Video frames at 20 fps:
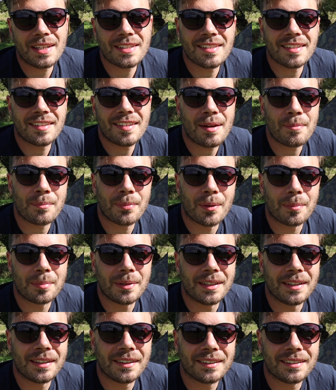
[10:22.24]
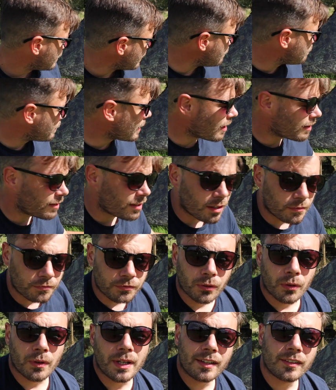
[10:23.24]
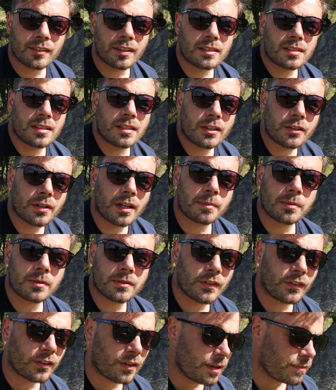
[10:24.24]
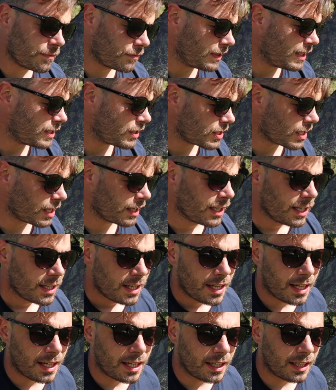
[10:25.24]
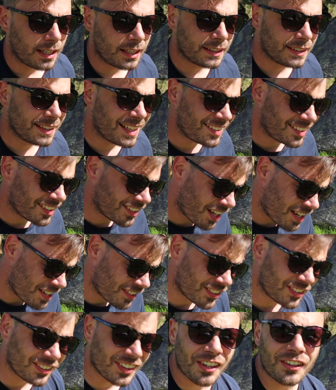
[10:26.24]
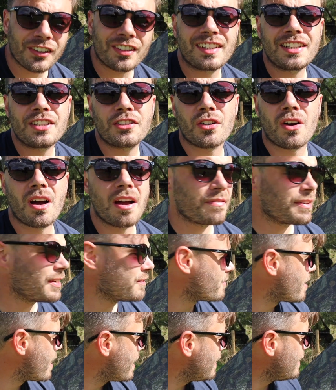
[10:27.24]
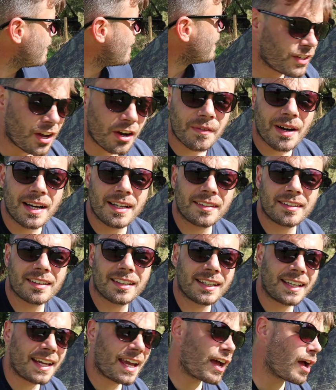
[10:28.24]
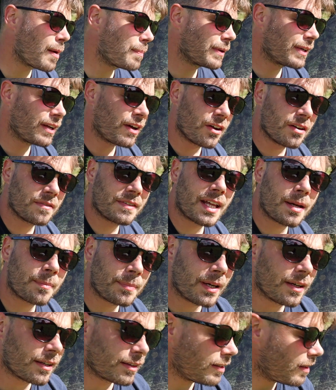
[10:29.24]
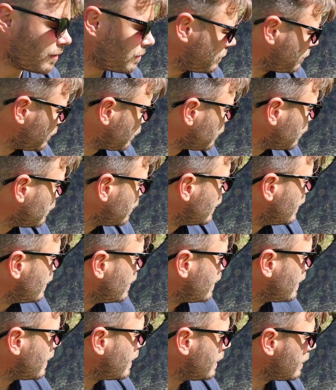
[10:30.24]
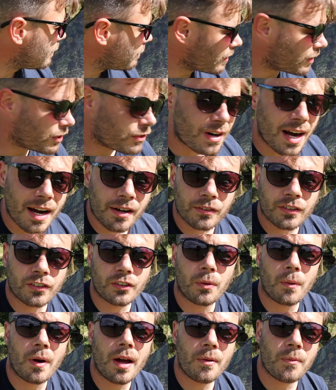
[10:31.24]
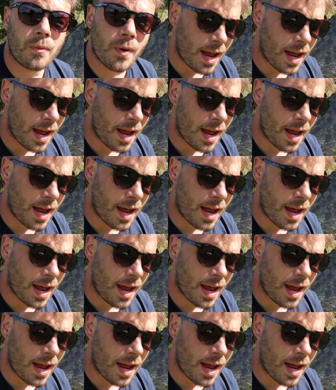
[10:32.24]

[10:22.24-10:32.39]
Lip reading: pitch the tent properly. The bathtub floor is such an incredible design feature. Unless it's a seriously driving rain, no rain is going to get up and over that bathtub floor. If the ground's quite